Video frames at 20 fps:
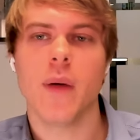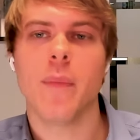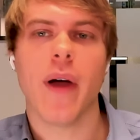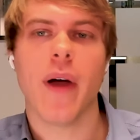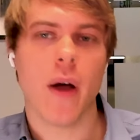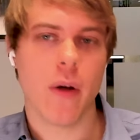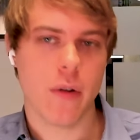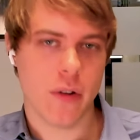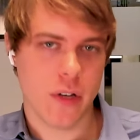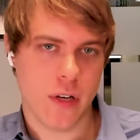
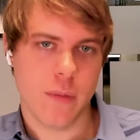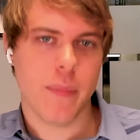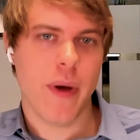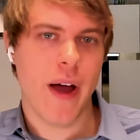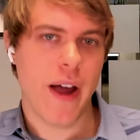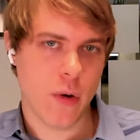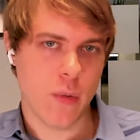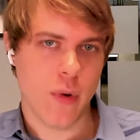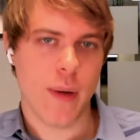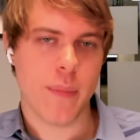about
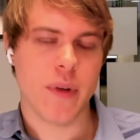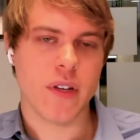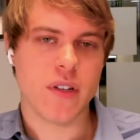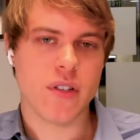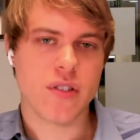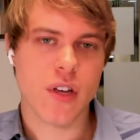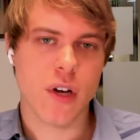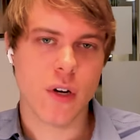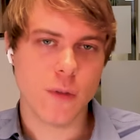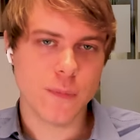bioweapons.
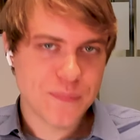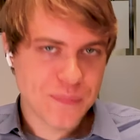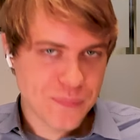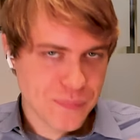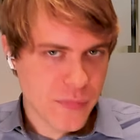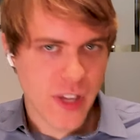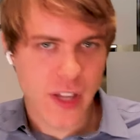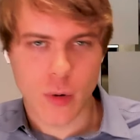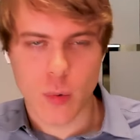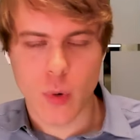So,
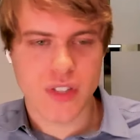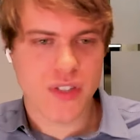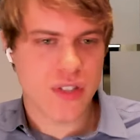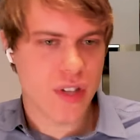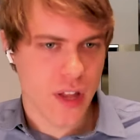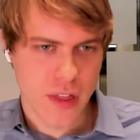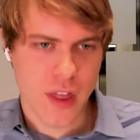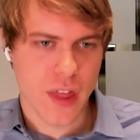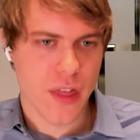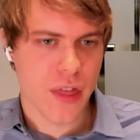like, what's
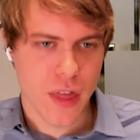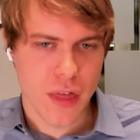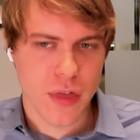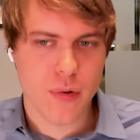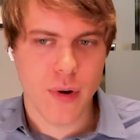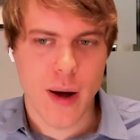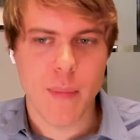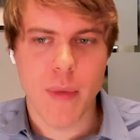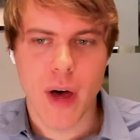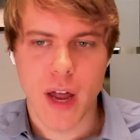the, the, the
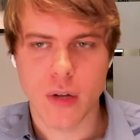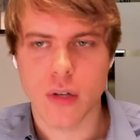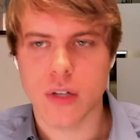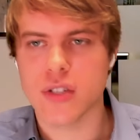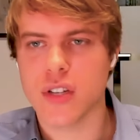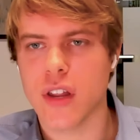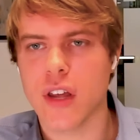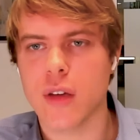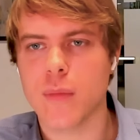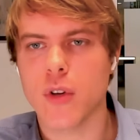threat model? Because
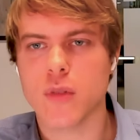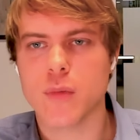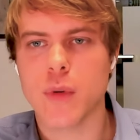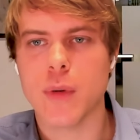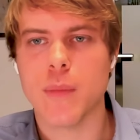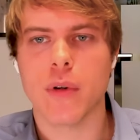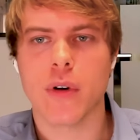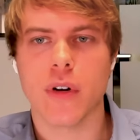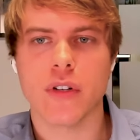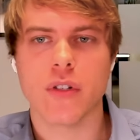I think most
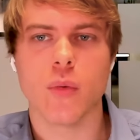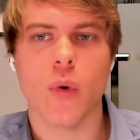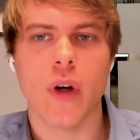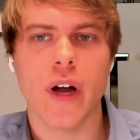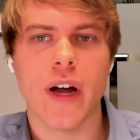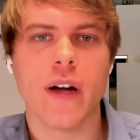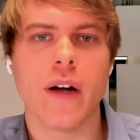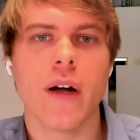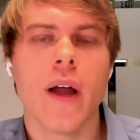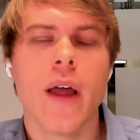people aren't
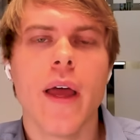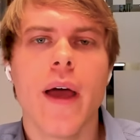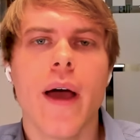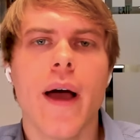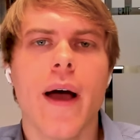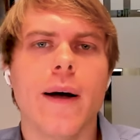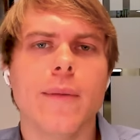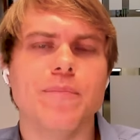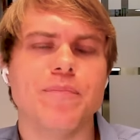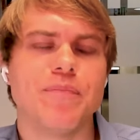aware.
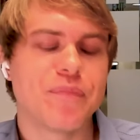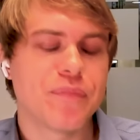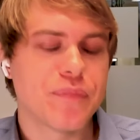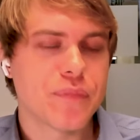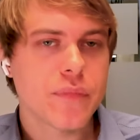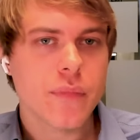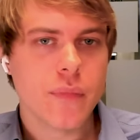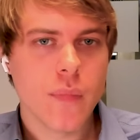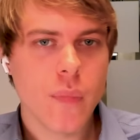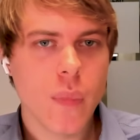Um,
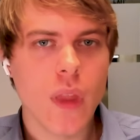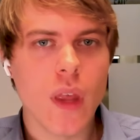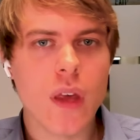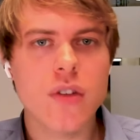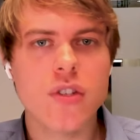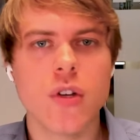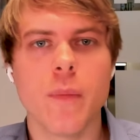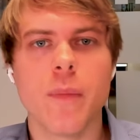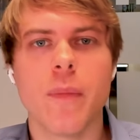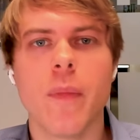
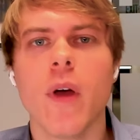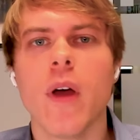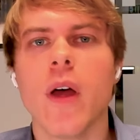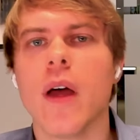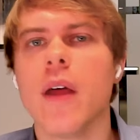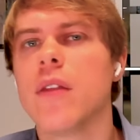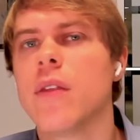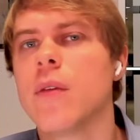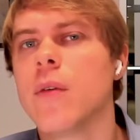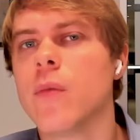so,
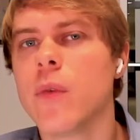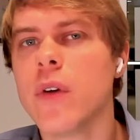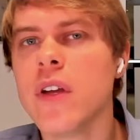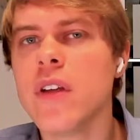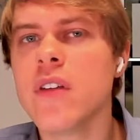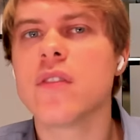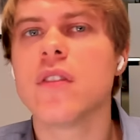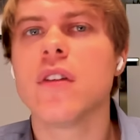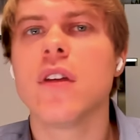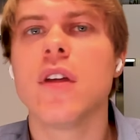uh, the
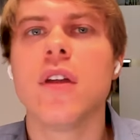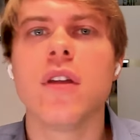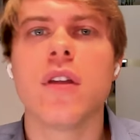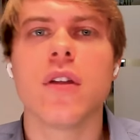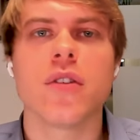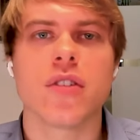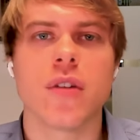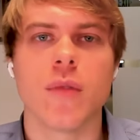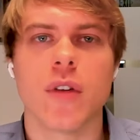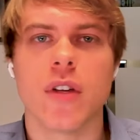reason
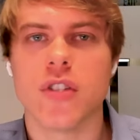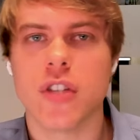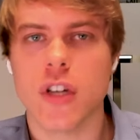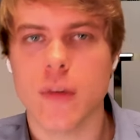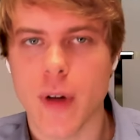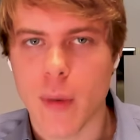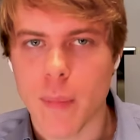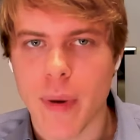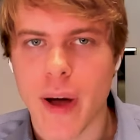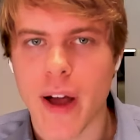there's some concern
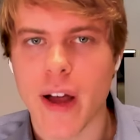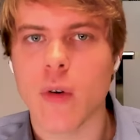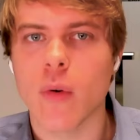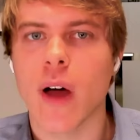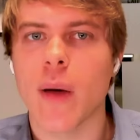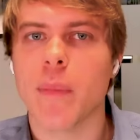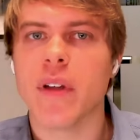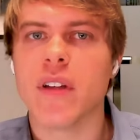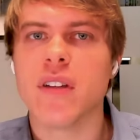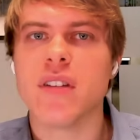about
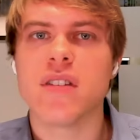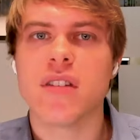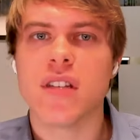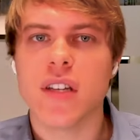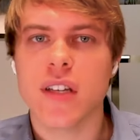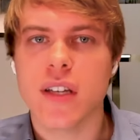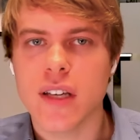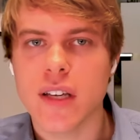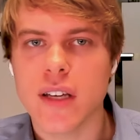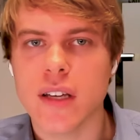bioweapons
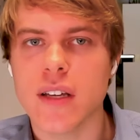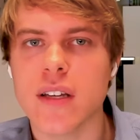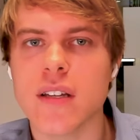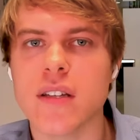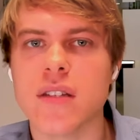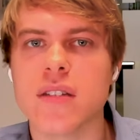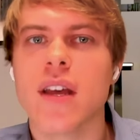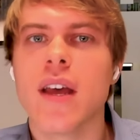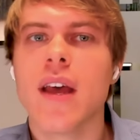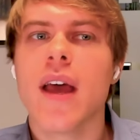
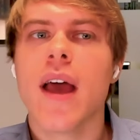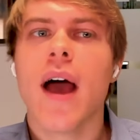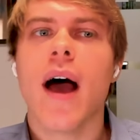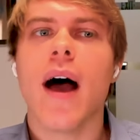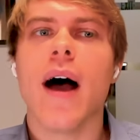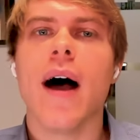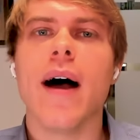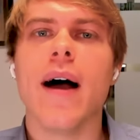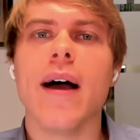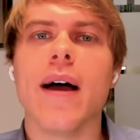is
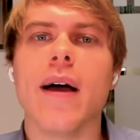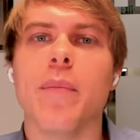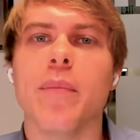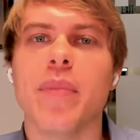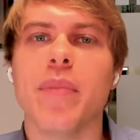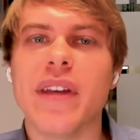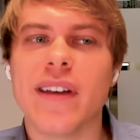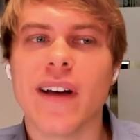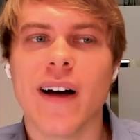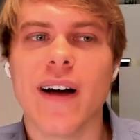uh,
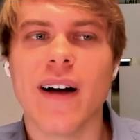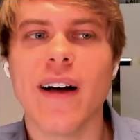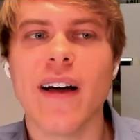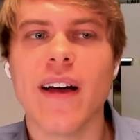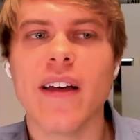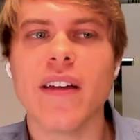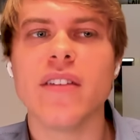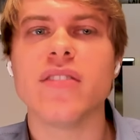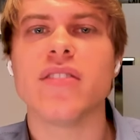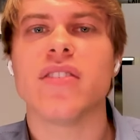
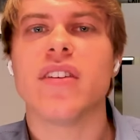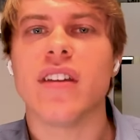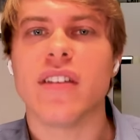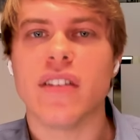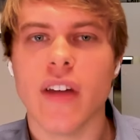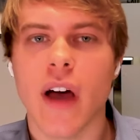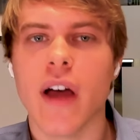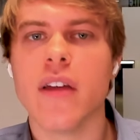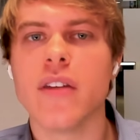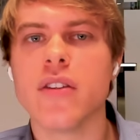because it
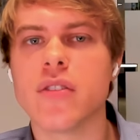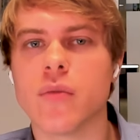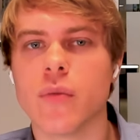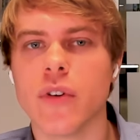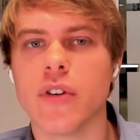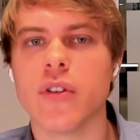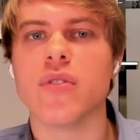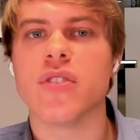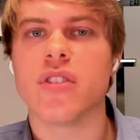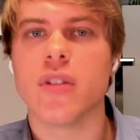does
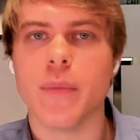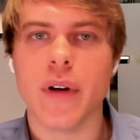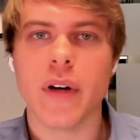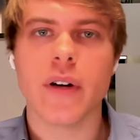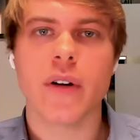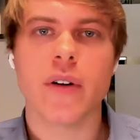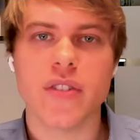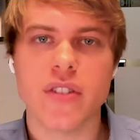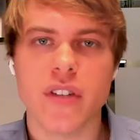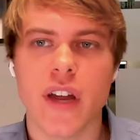reduce the
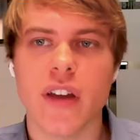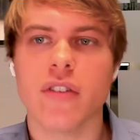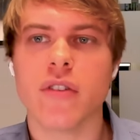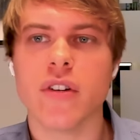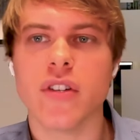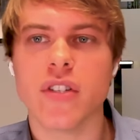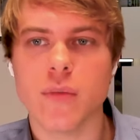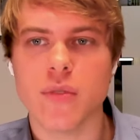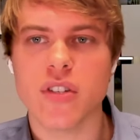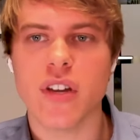barriers to entry
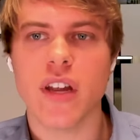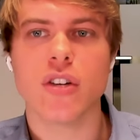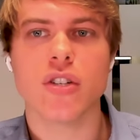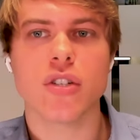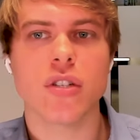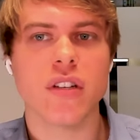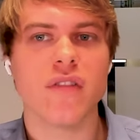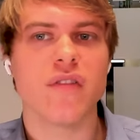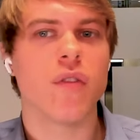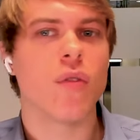
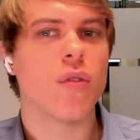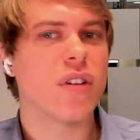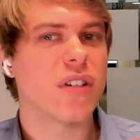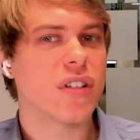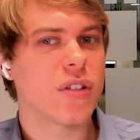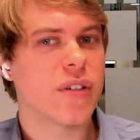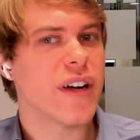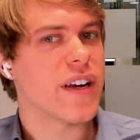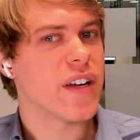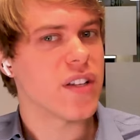substantially for
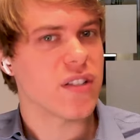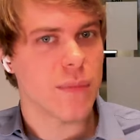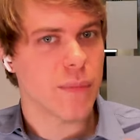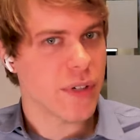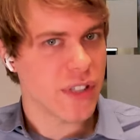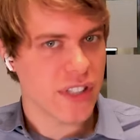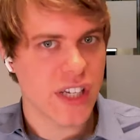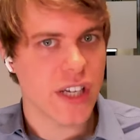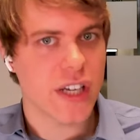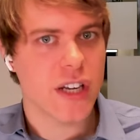creating some
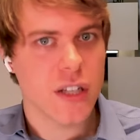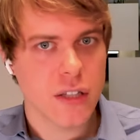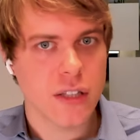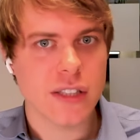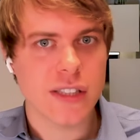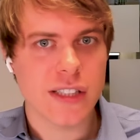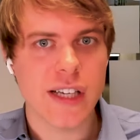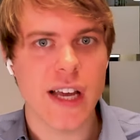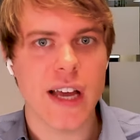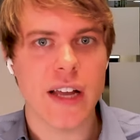
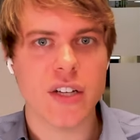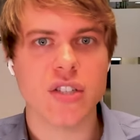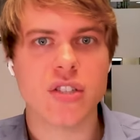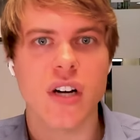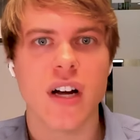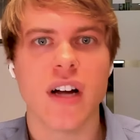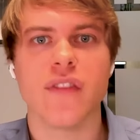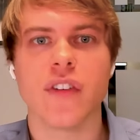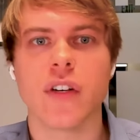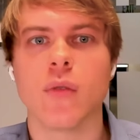particularly
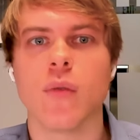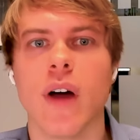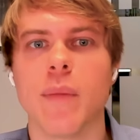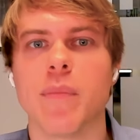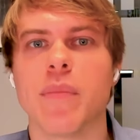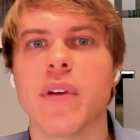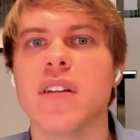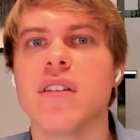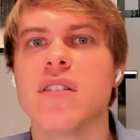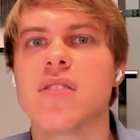catastrophic
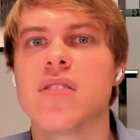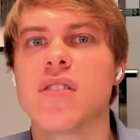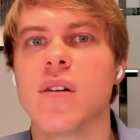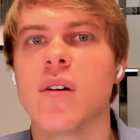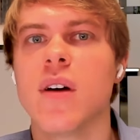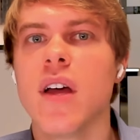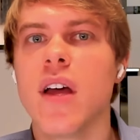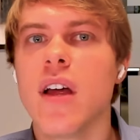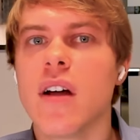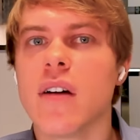weapons. So
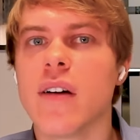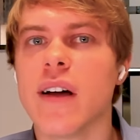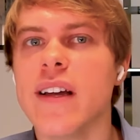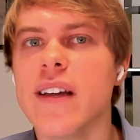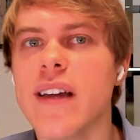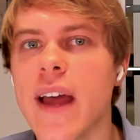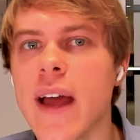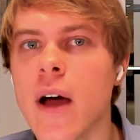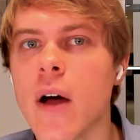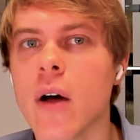right
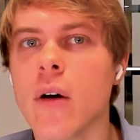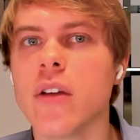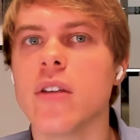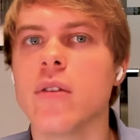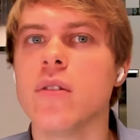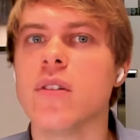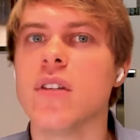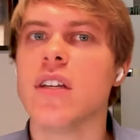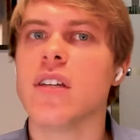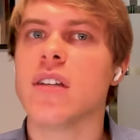now,
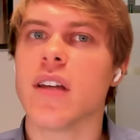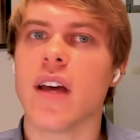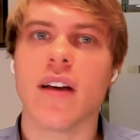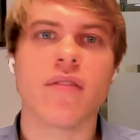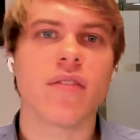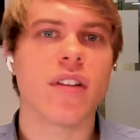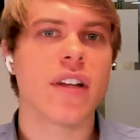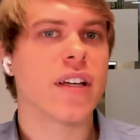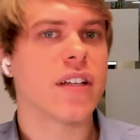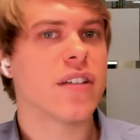you'd need to have
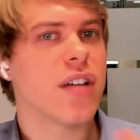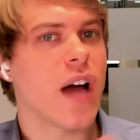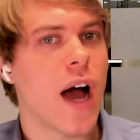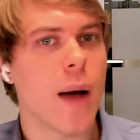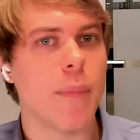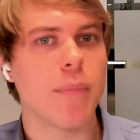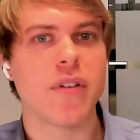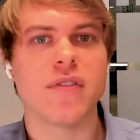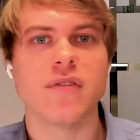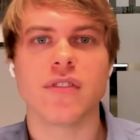like a
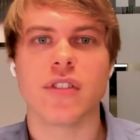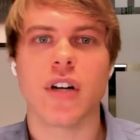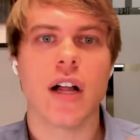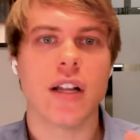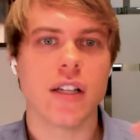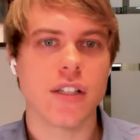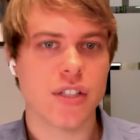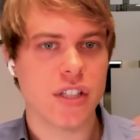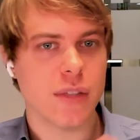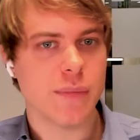top
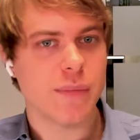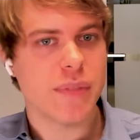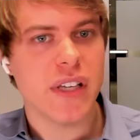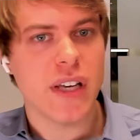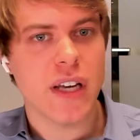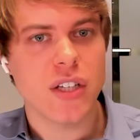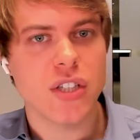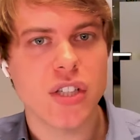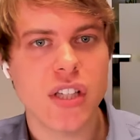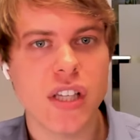virology
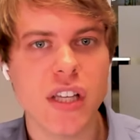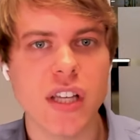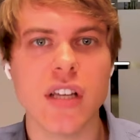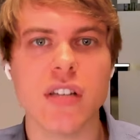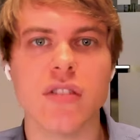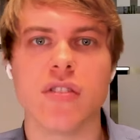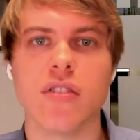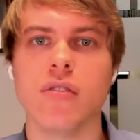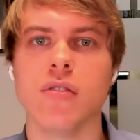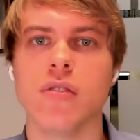
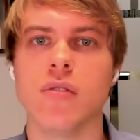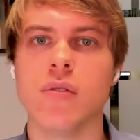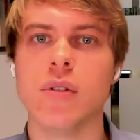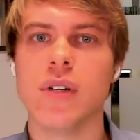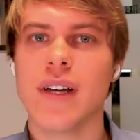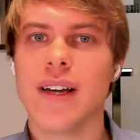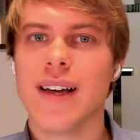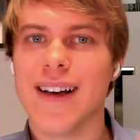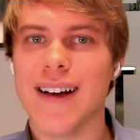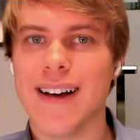PhD to
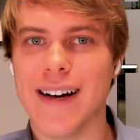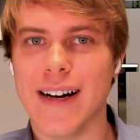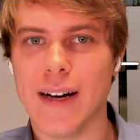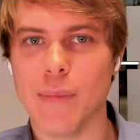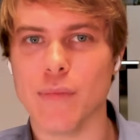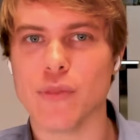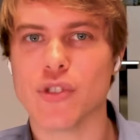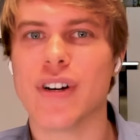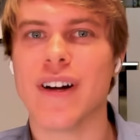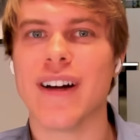
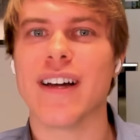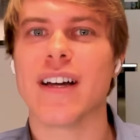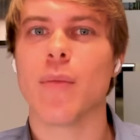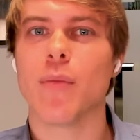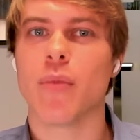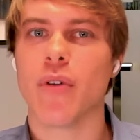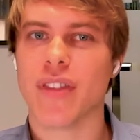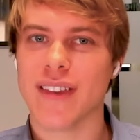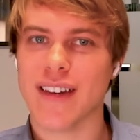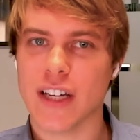um, try and come
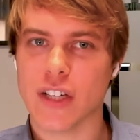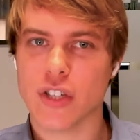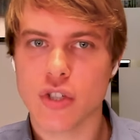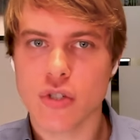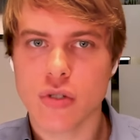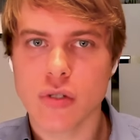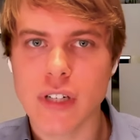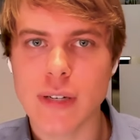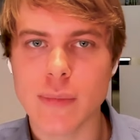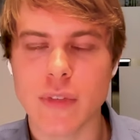up with an
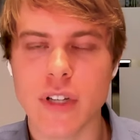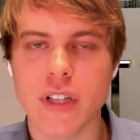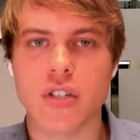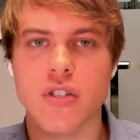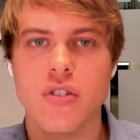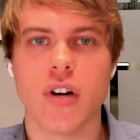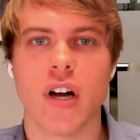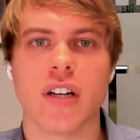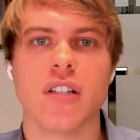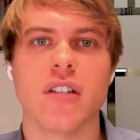extremely
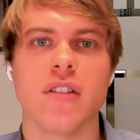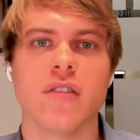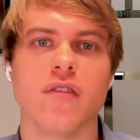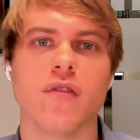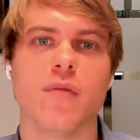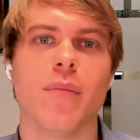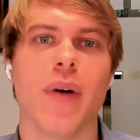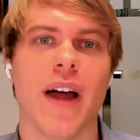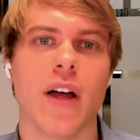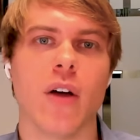destructive
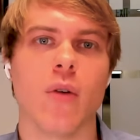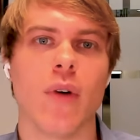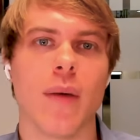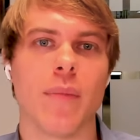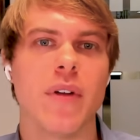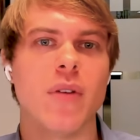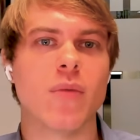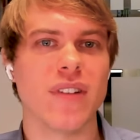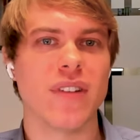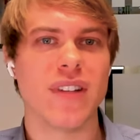
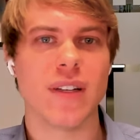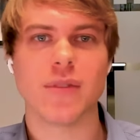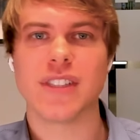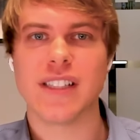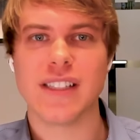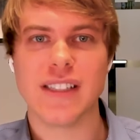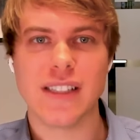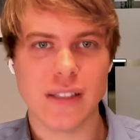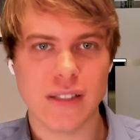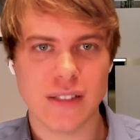bioweapon, one that would
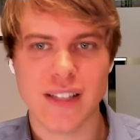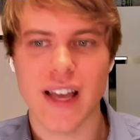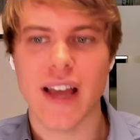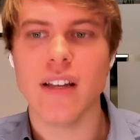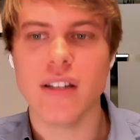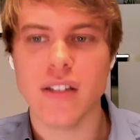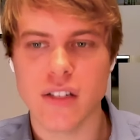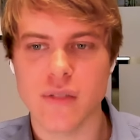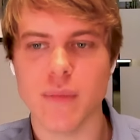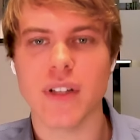kill
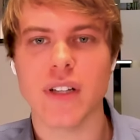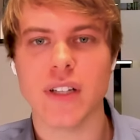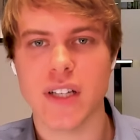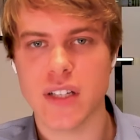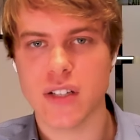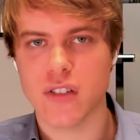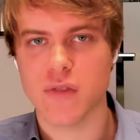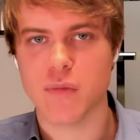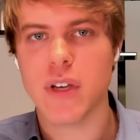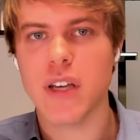tens of
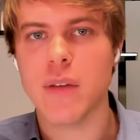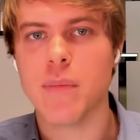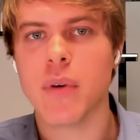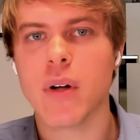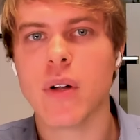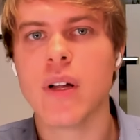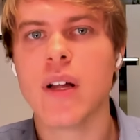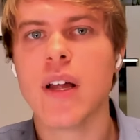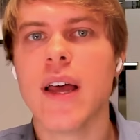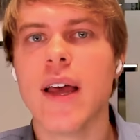millions of
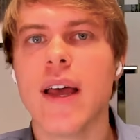people.